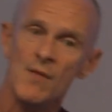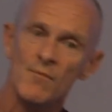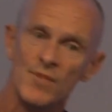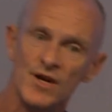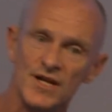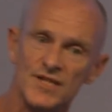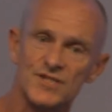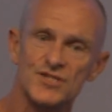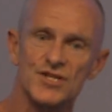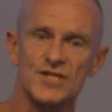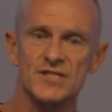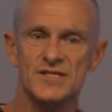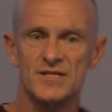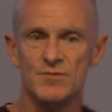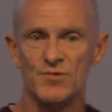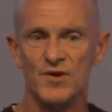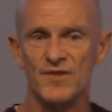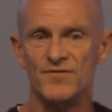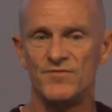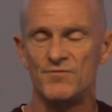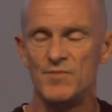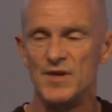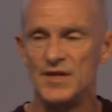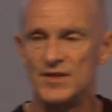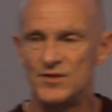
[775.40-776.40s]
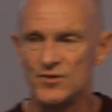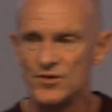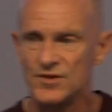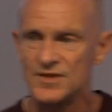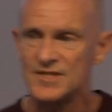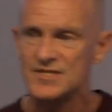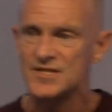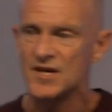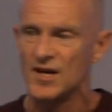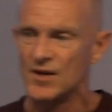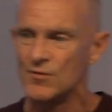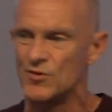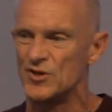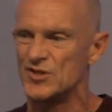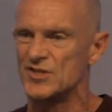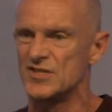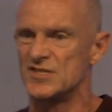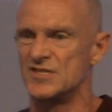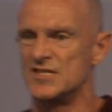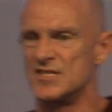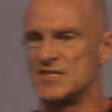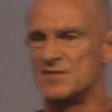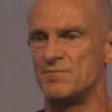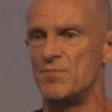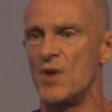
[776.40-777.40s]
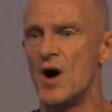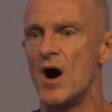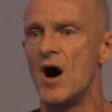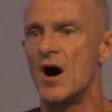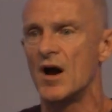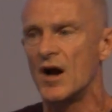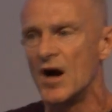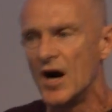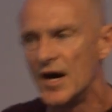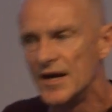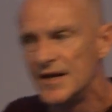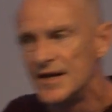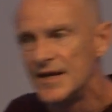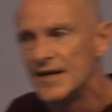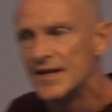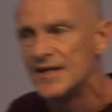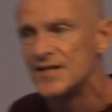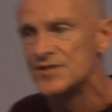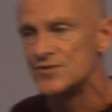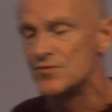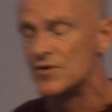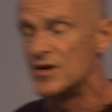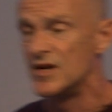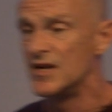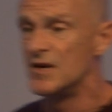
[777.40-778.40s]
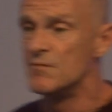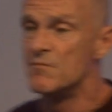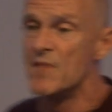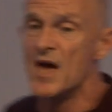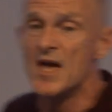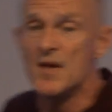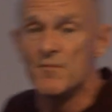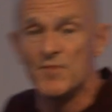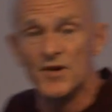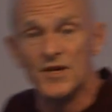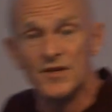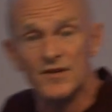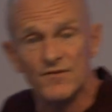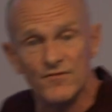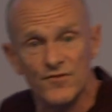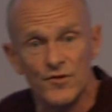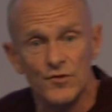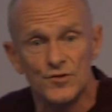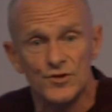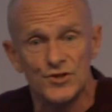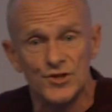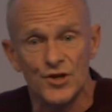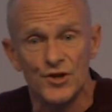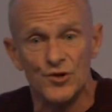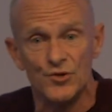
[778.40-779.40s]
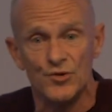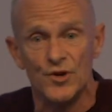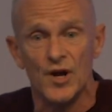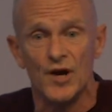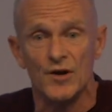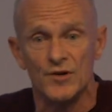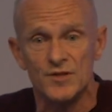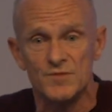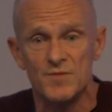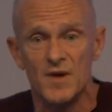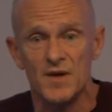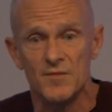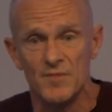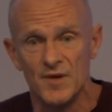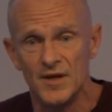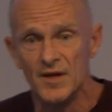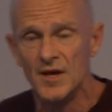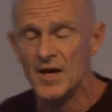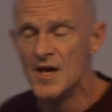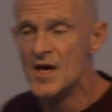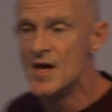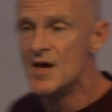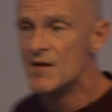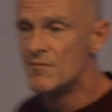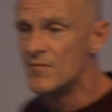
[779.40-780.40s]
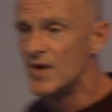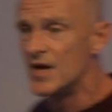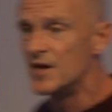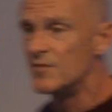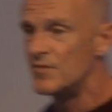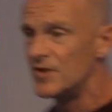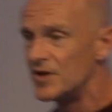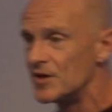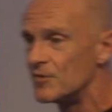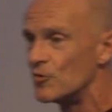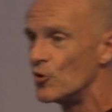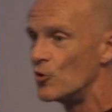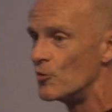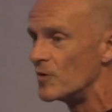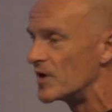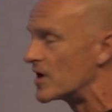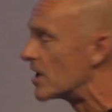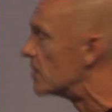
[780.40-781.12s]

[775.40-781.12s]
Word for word: But it just, we've been doing this kind of work just to spark ideas really, and maybe in the future, who knows, maybe, maybe it all